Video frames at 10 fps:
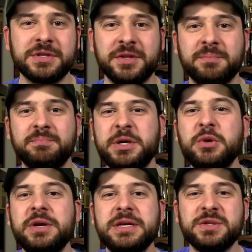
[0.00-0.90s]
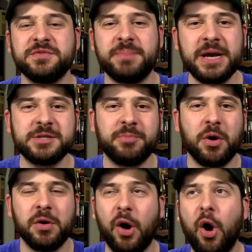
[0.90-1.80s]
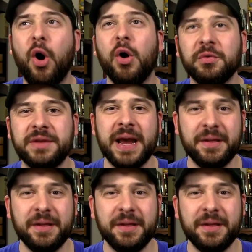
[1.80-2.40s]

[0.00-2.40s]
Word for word: and the beauties of baseball all day